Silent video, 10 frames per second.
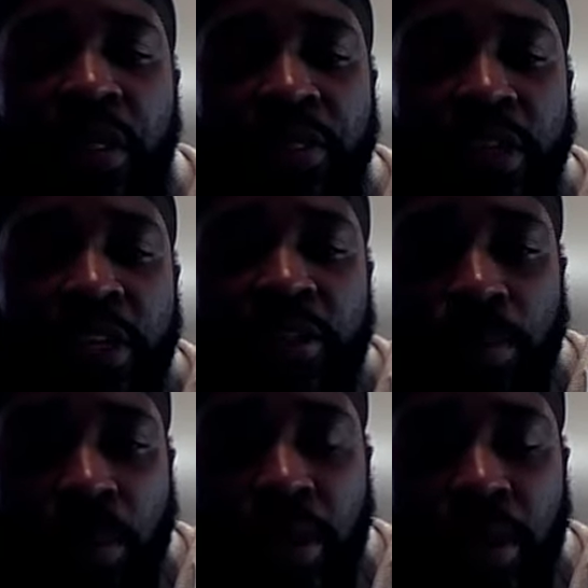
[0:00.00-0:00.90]
These
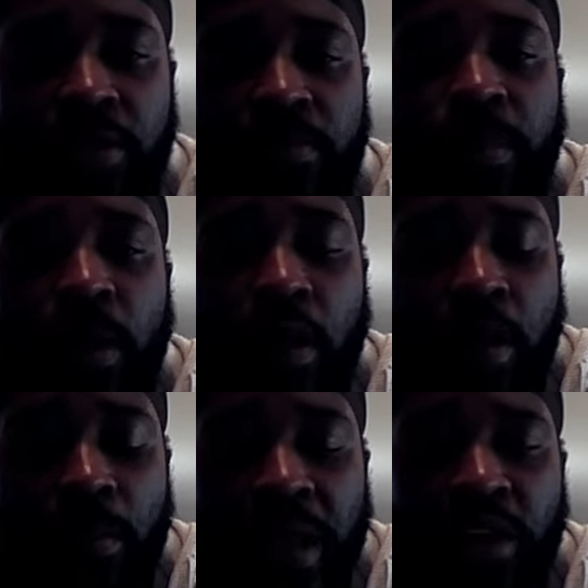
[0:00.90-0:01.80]
prayers are
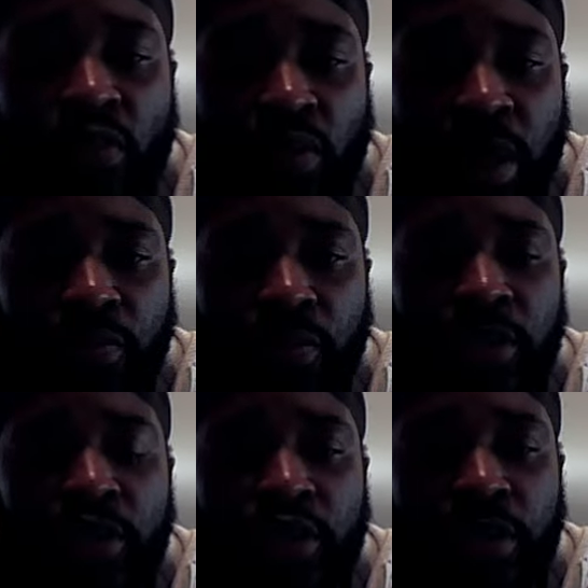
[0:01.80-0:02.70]
making
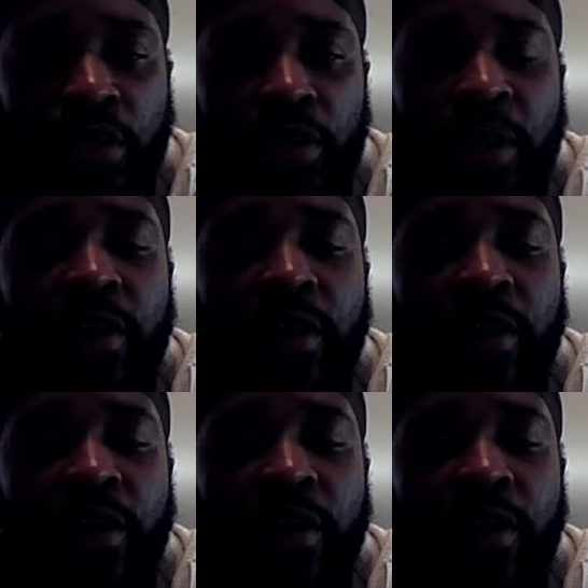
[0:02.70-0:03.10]
reference to